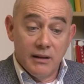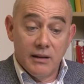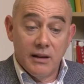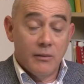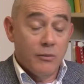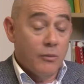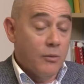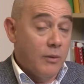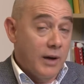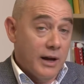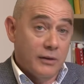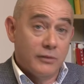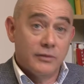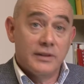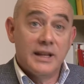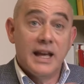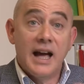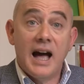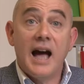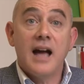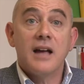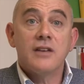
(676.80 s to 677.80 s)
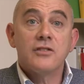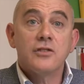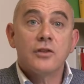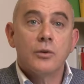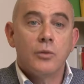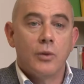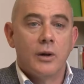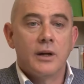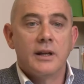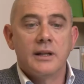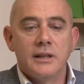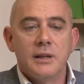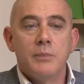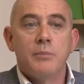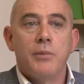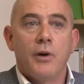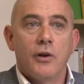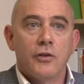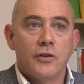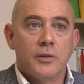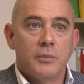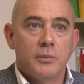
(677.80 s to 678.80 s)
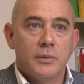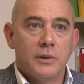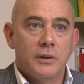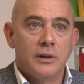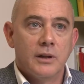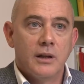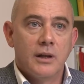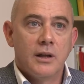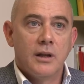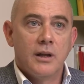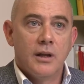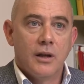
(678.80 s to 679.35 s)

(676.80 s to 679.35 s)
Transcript: one of the highest quality possible,